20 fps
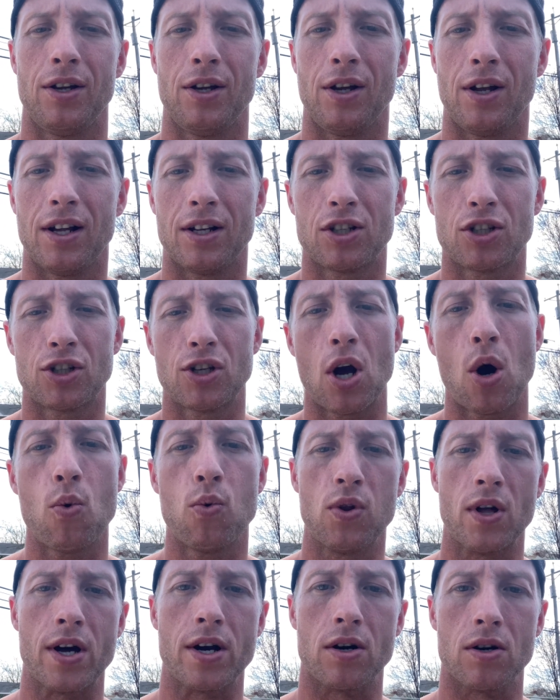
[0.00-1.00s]
it's so
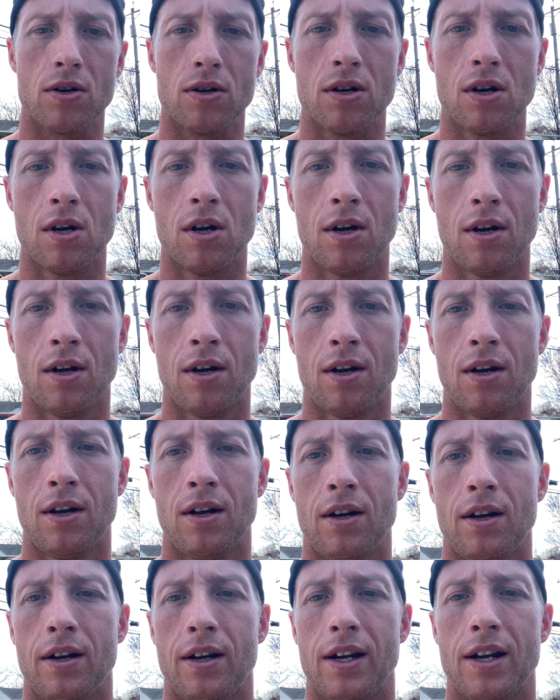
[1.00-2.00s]
little,
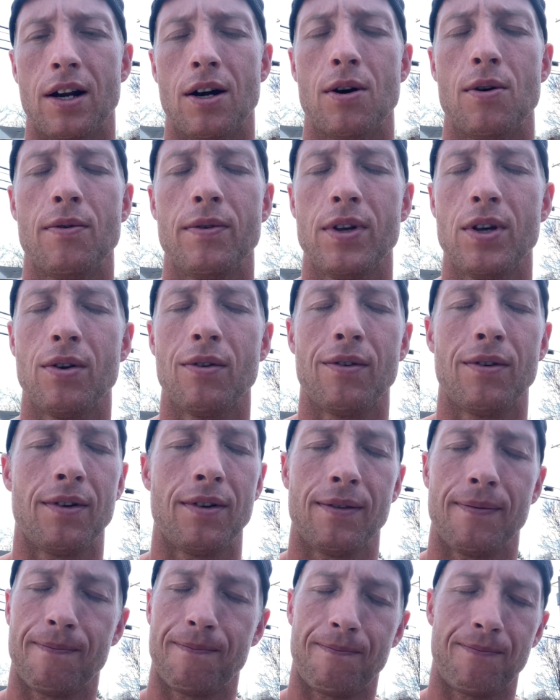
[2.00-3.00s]
you know,
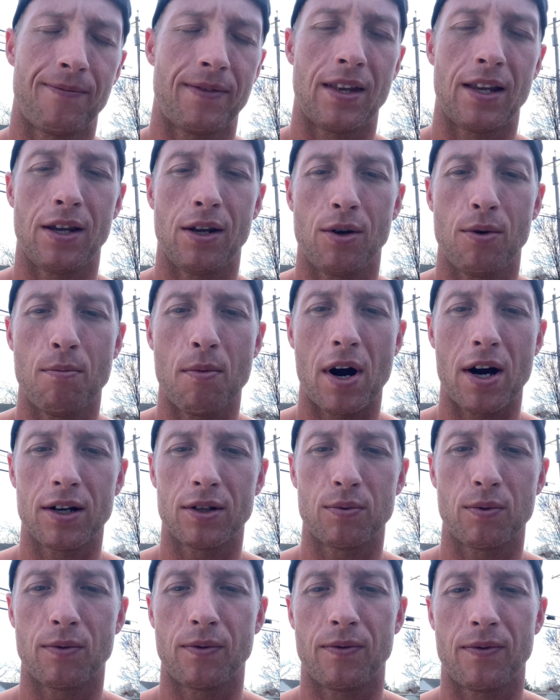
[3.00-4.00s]
you might
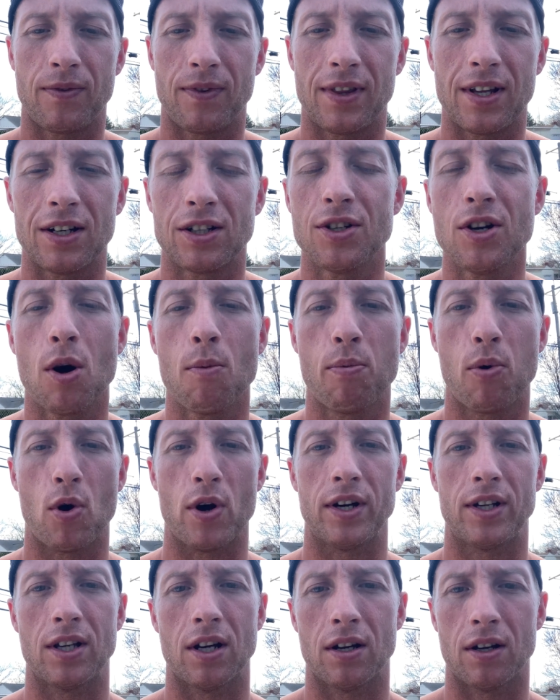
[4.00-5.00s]
as well, there's no
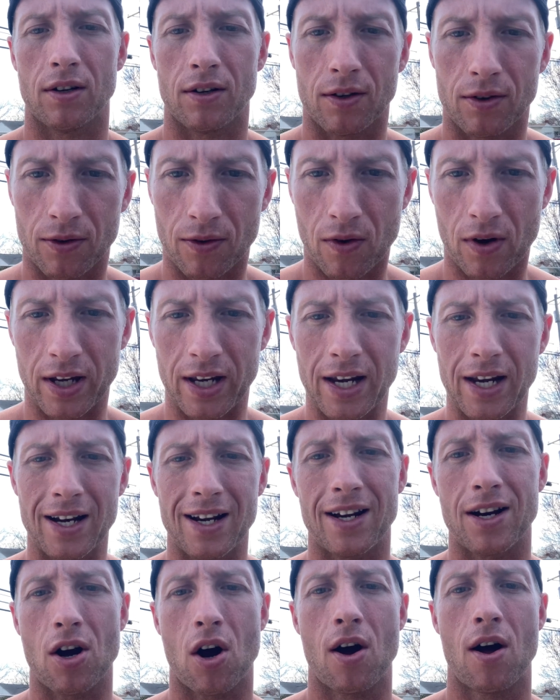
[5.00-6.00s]
point to
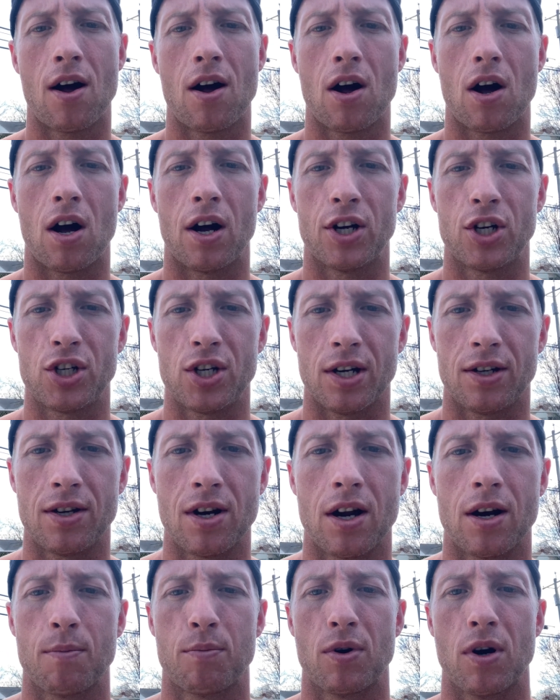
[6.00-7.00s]
eating a shit
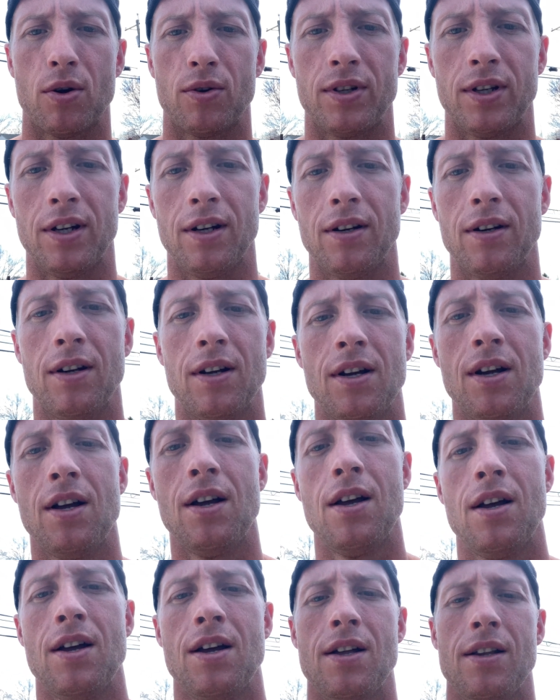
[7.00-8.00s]
ton of
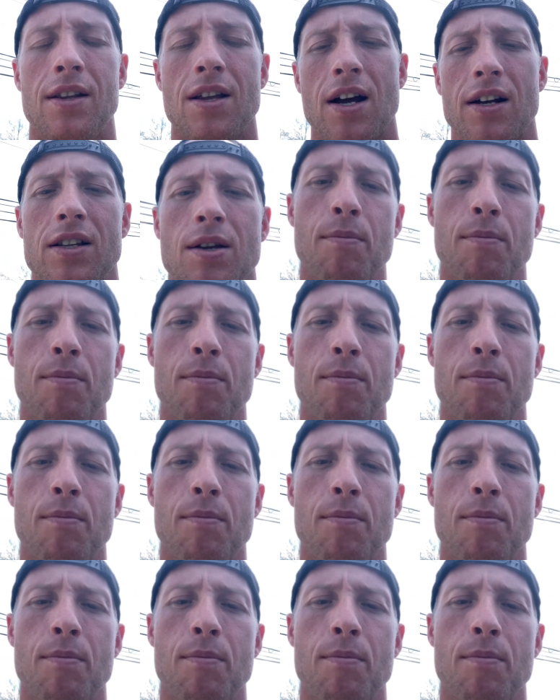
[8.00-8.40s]
protein. Not to